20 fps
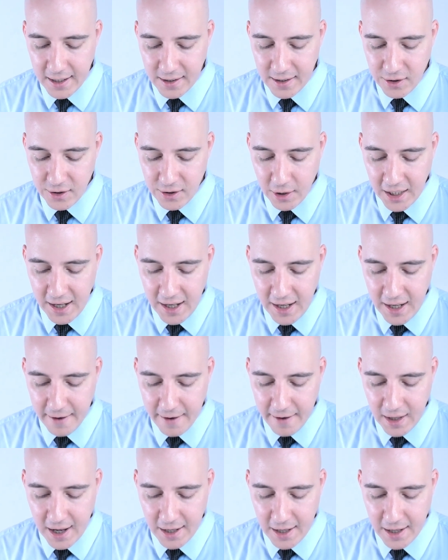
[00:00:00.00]
It is
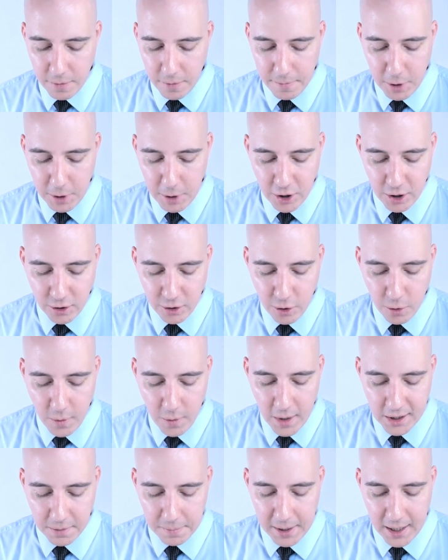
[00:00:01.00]
Kiev's contribution to
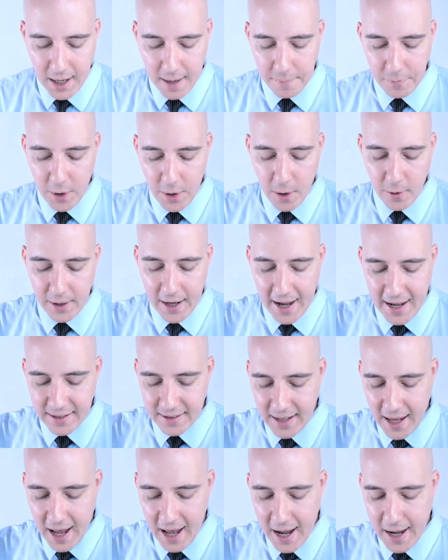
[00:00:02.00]
what's become known
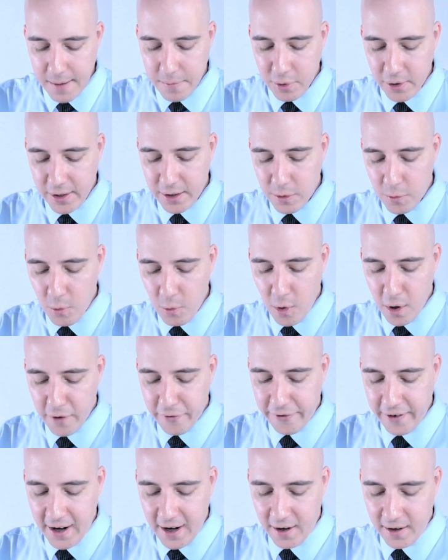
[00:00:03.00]
as hybrid
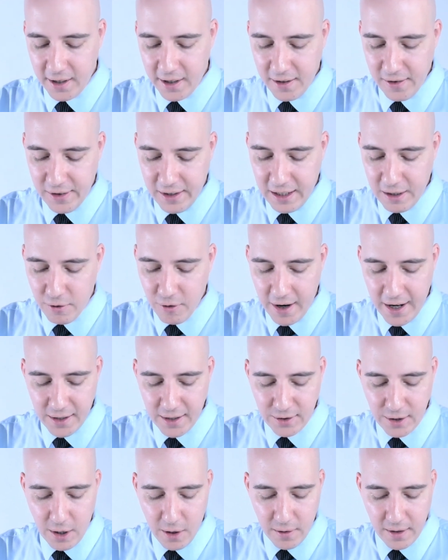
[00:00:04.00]
warfare in the
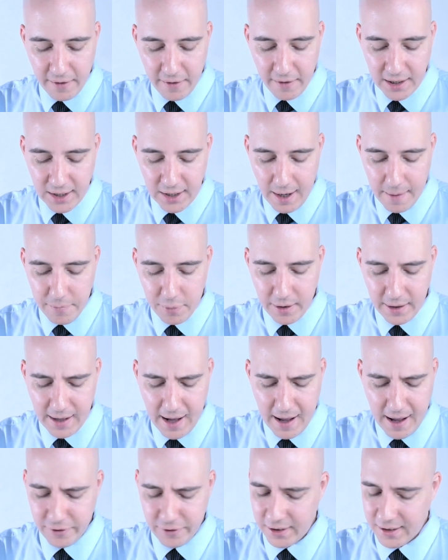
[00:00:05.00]
gray zone of contemporary
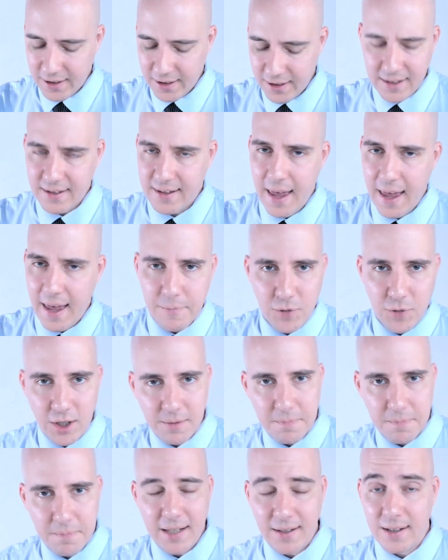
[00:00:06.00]
conflict. This is them
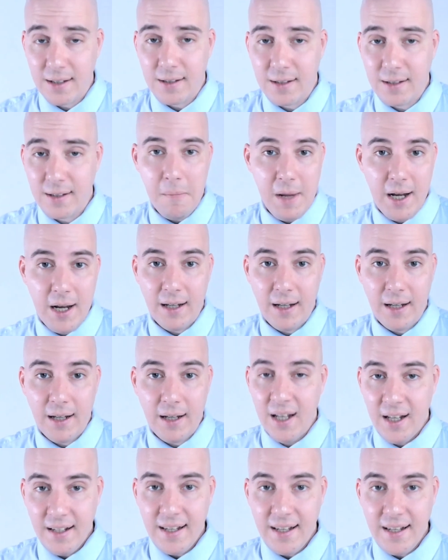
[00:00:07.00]
just basically admitting,
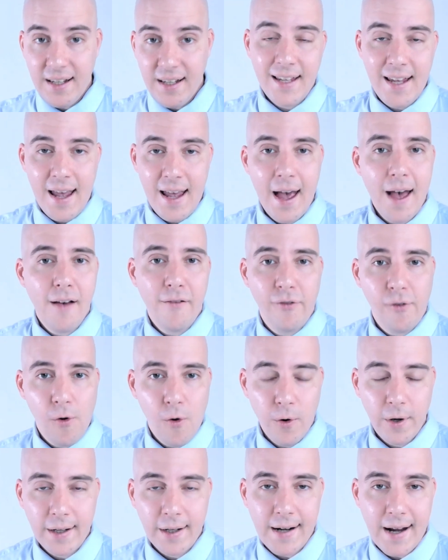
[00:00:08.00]
yes, Kiev
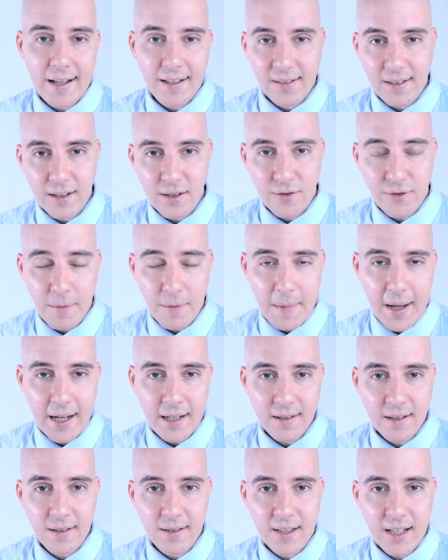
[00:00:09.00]
organized this from
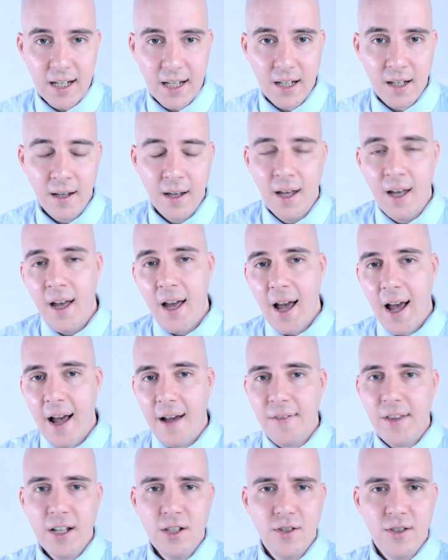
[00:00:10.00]
A to Z,
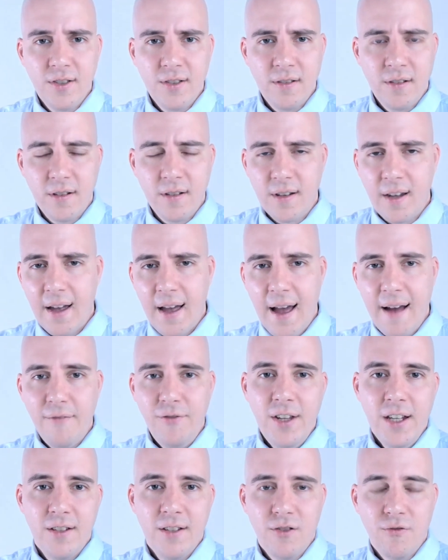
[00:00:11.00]
and they just
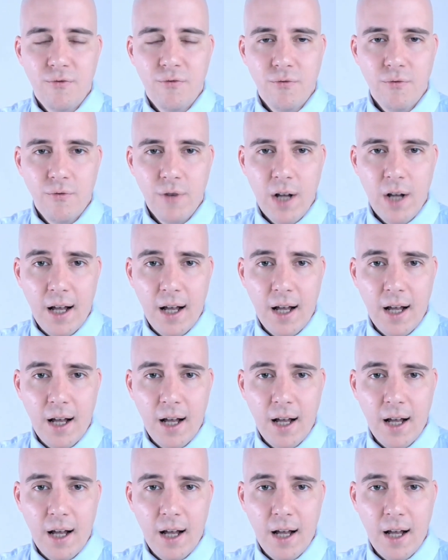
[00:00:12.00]
have these